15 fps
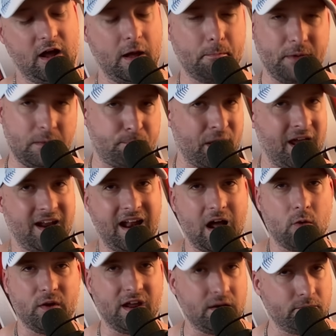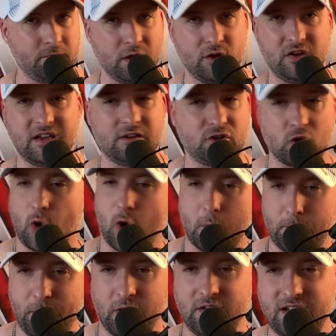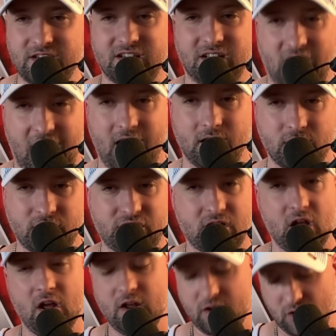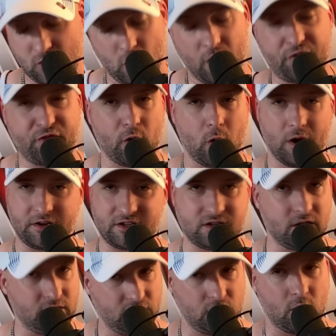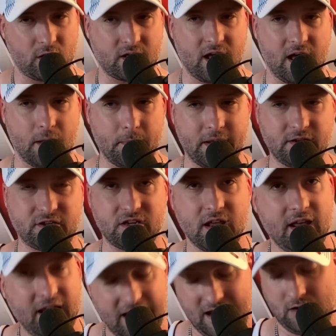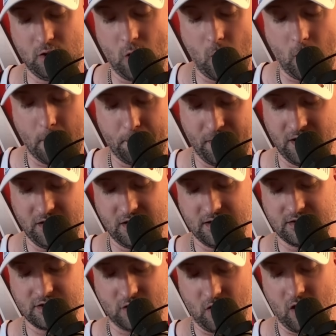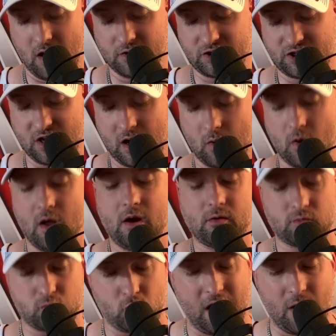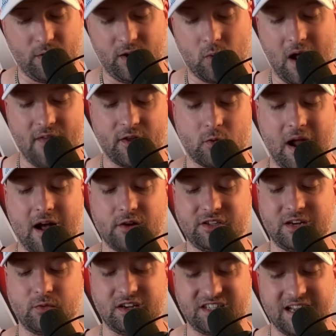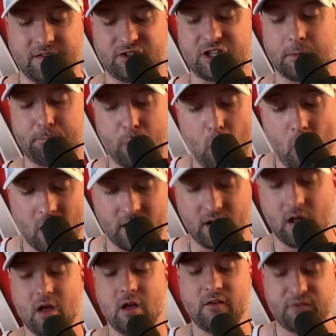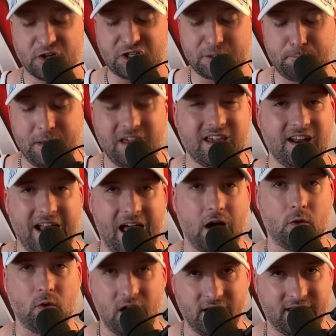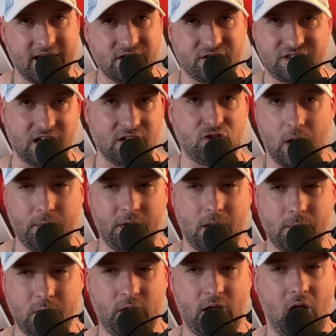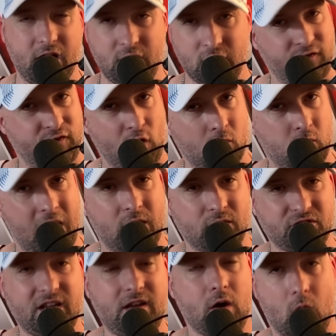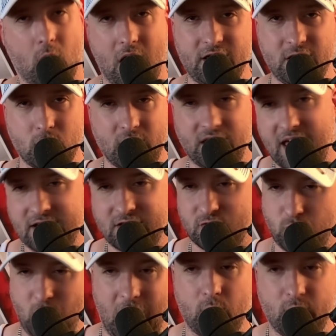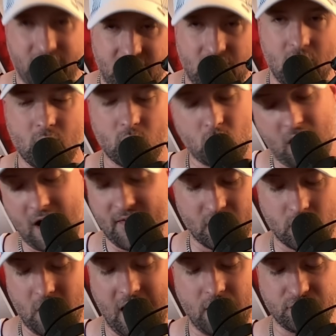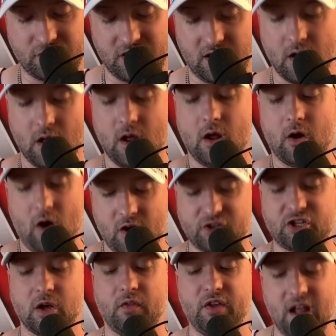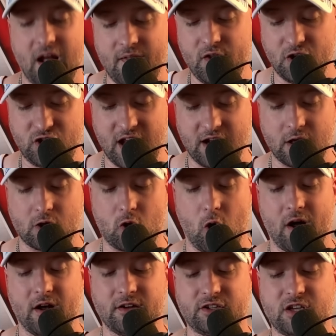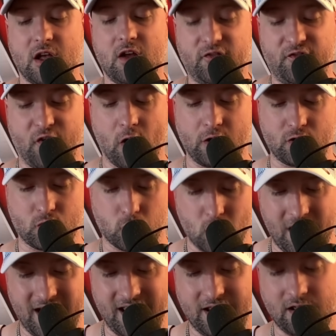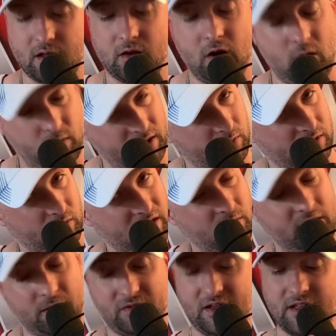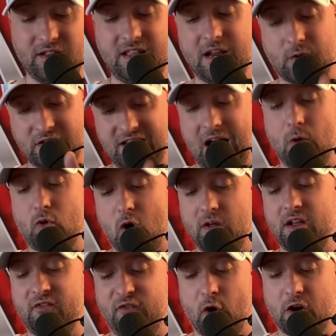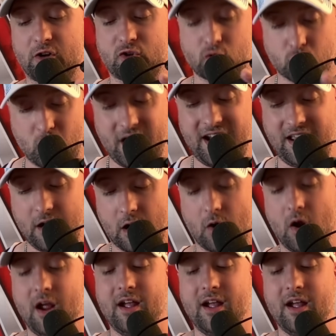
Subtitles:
be paid out in millions or billions of dollars? Your thoughts, your comments, and your opinions. Also, Rowdy Ronda Rousey receives support for speaking out against the WWE. Are you for Rousey or are you against Rowdy Ronda Rousey? Also, The Undertaker calls for gritting. Oh, wait. The Undertaker is now calling for grittier